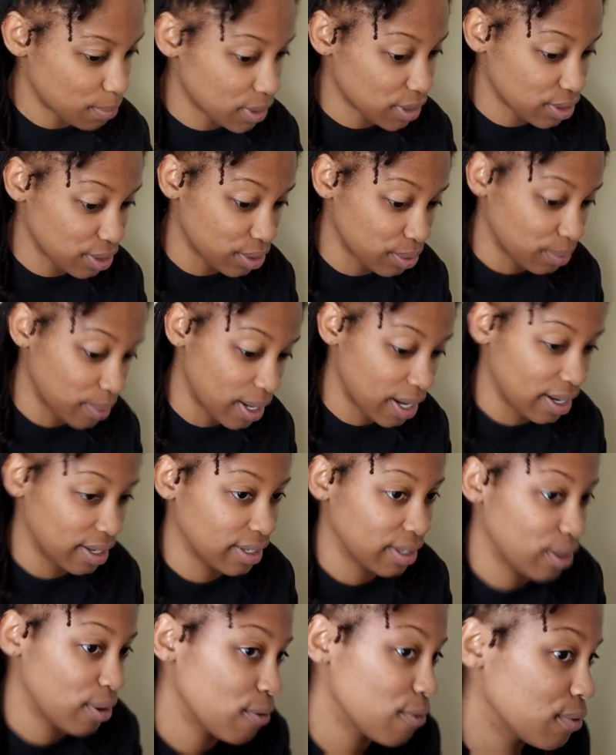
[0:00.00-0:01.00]
I'm gonna turn
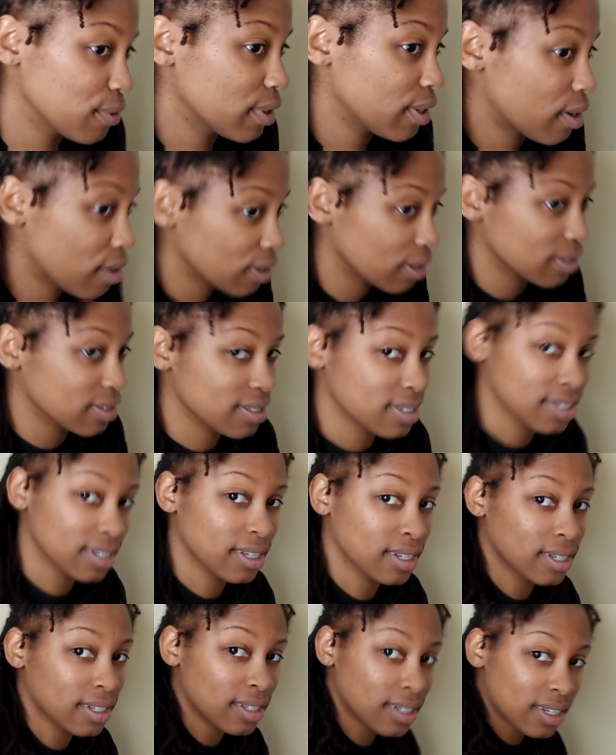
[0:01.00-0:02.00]
around and hopefully y'all can
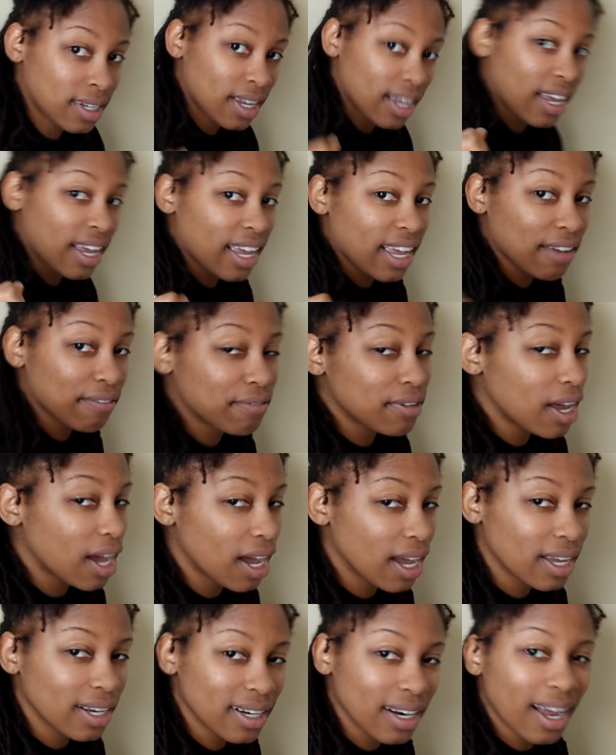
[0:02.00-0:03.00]
see it. If
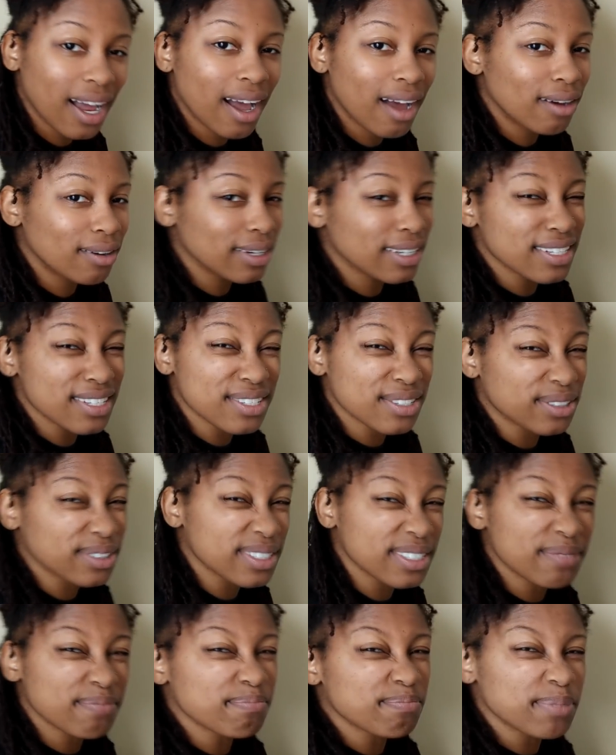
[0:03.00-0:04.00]
not, I'll
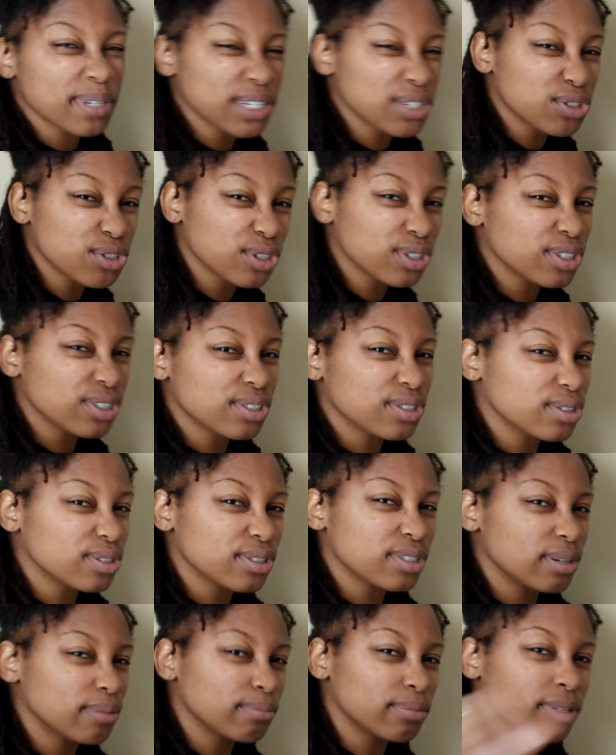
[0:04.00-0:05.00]
insert some pictures
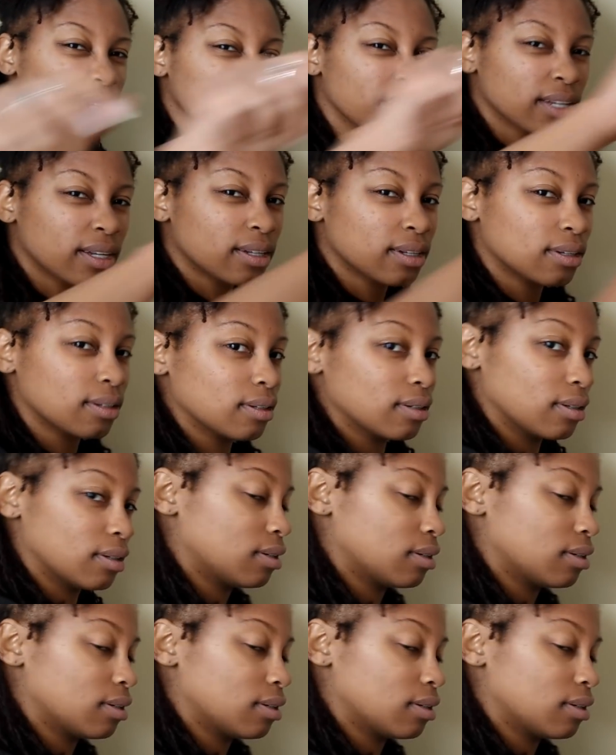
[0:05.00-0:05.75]
or something.